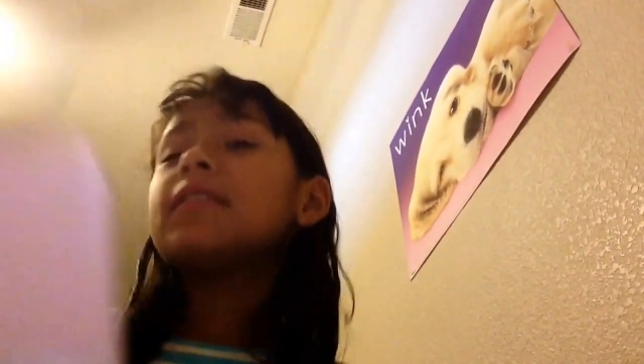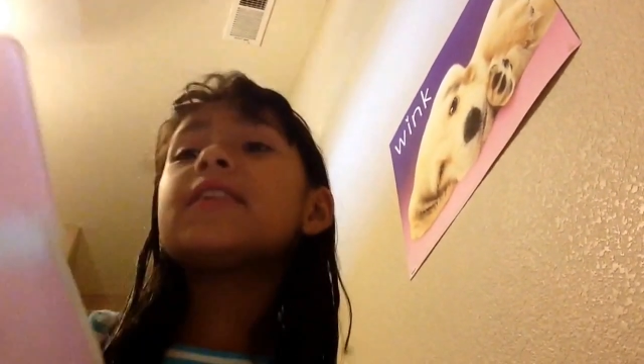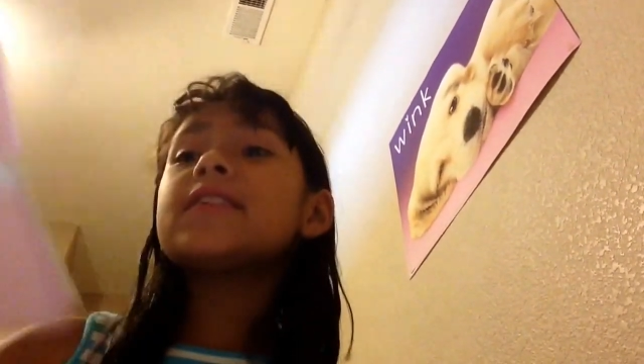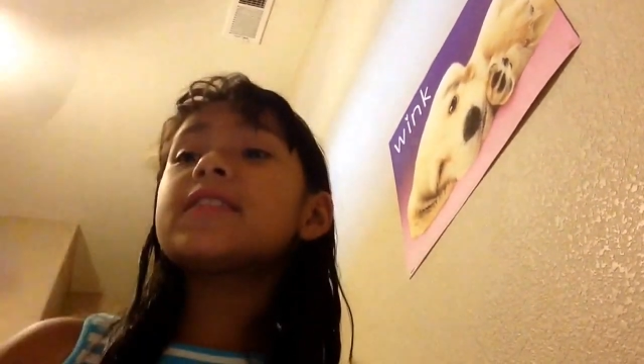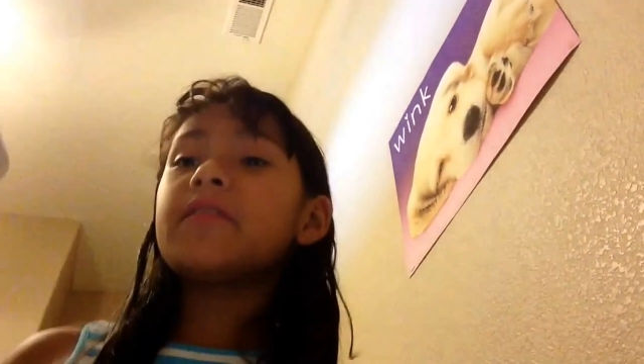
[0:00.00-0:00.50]

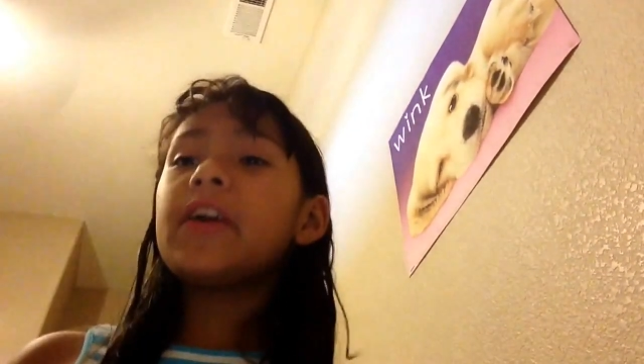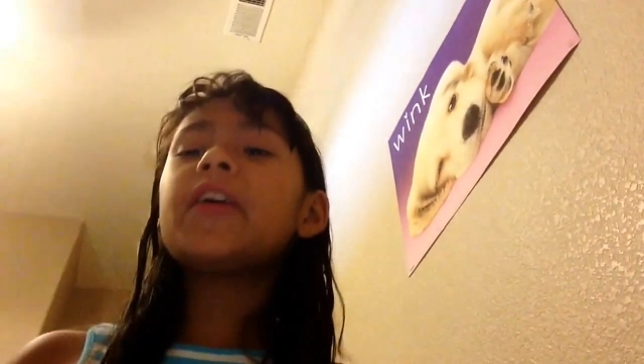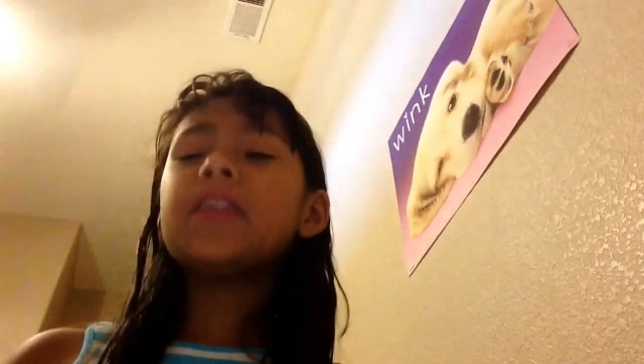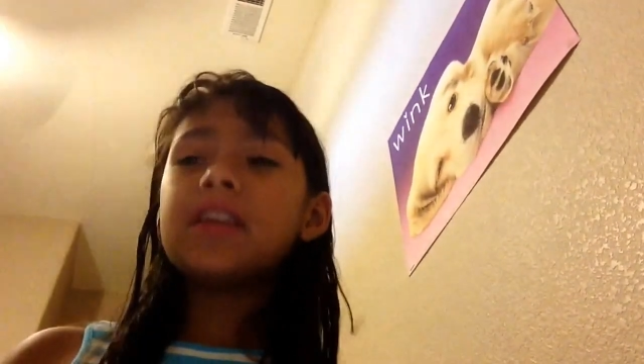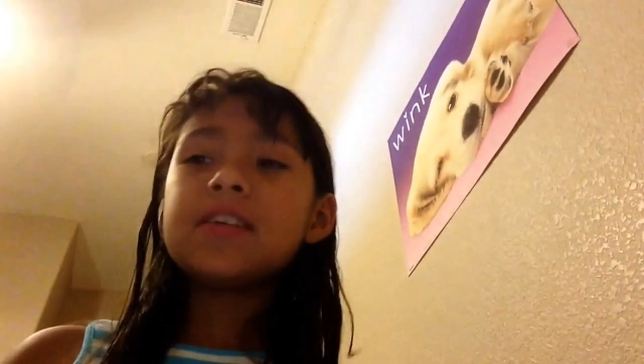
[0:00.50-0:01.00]
This
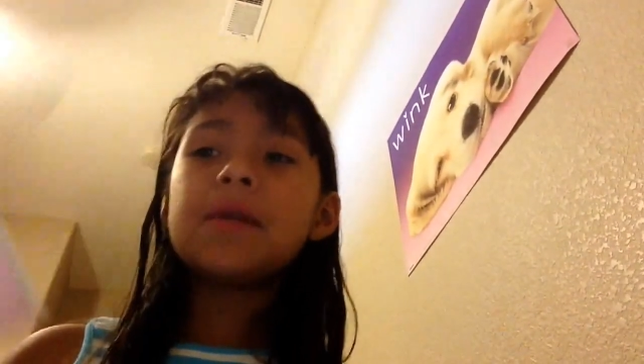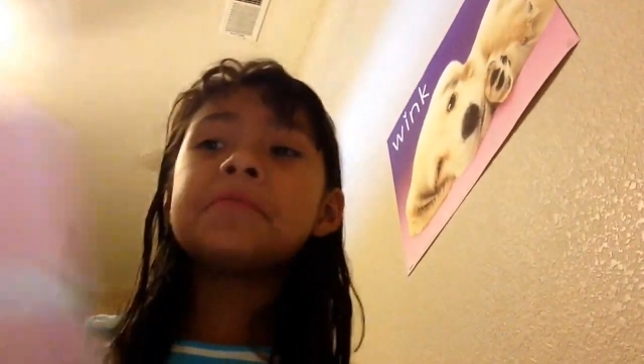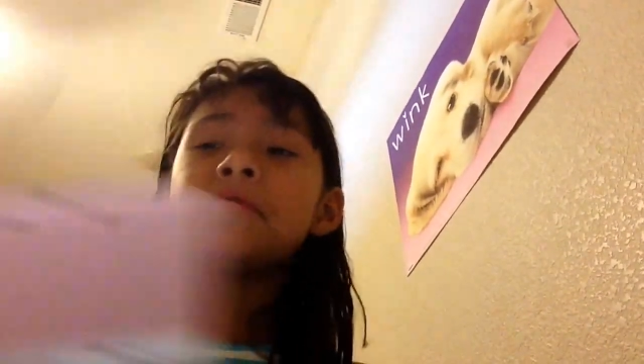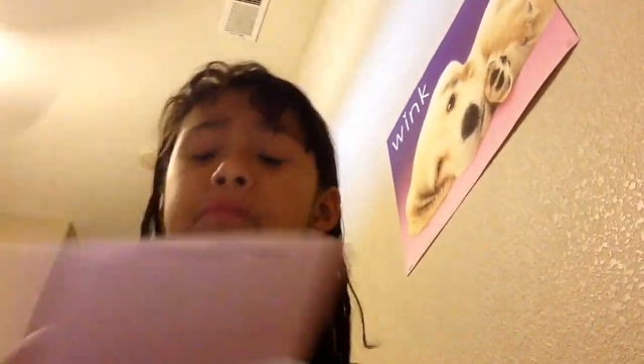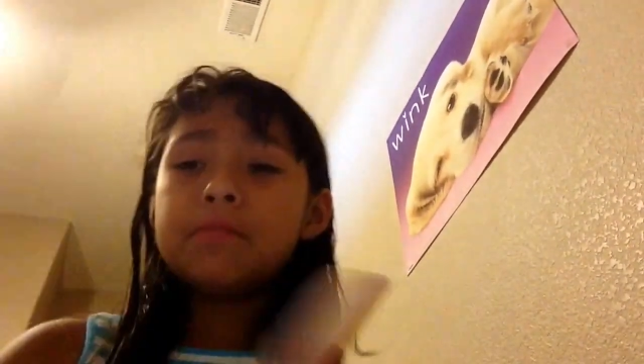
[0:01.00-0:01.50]
this
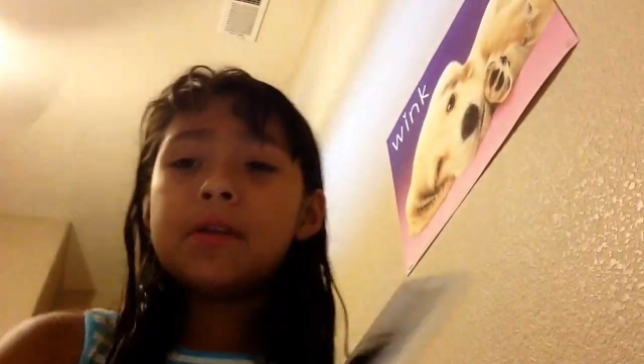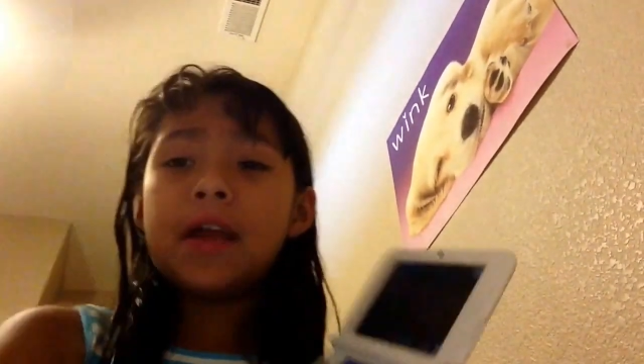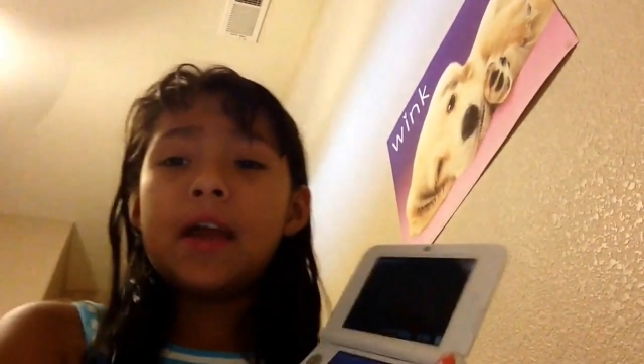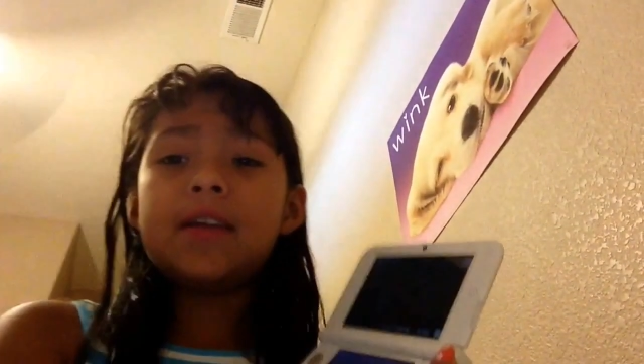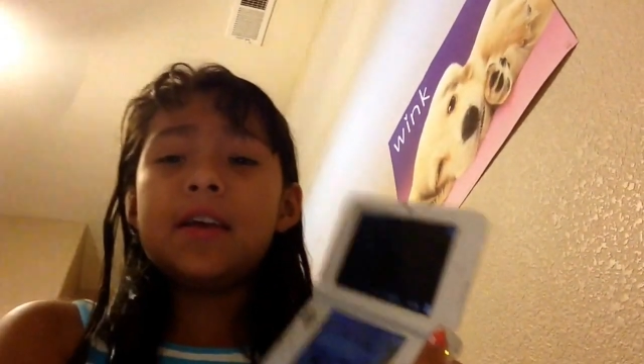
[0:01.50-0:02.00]
comes in
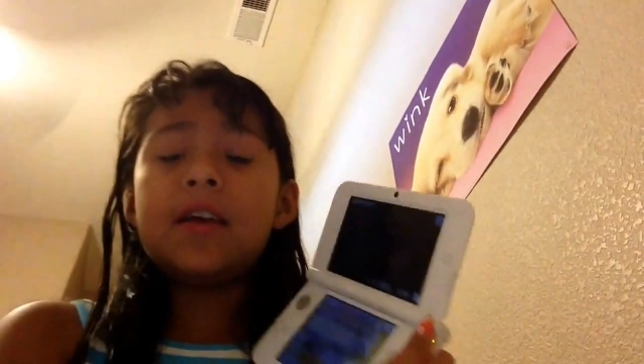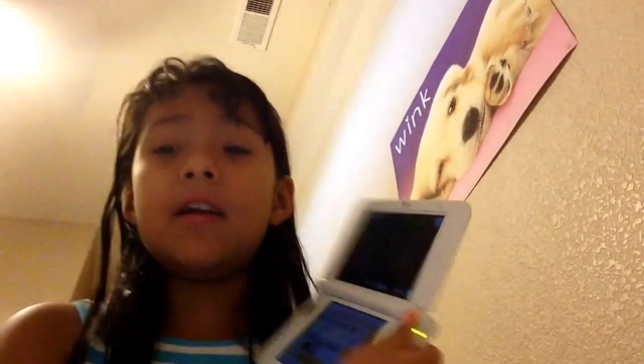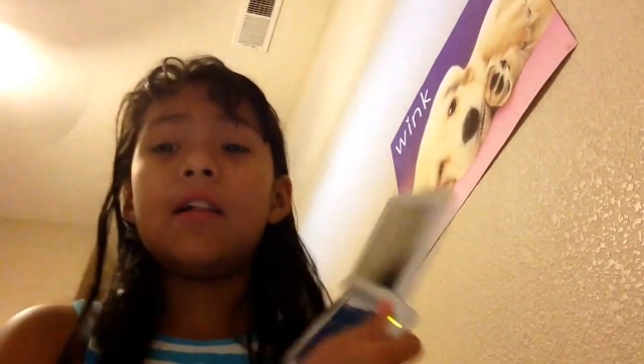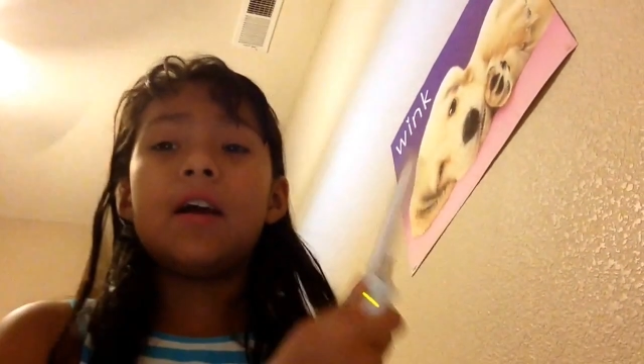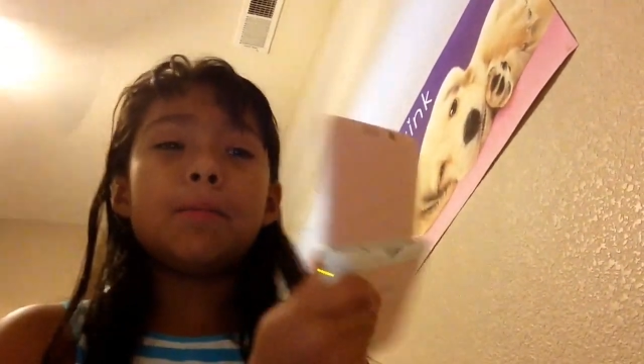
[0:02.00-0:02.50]
handy
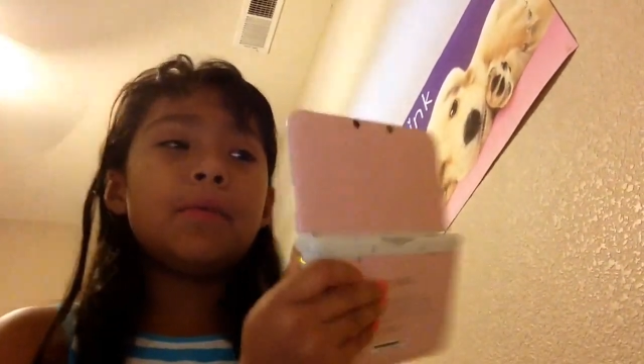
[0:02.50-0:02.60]
a lot,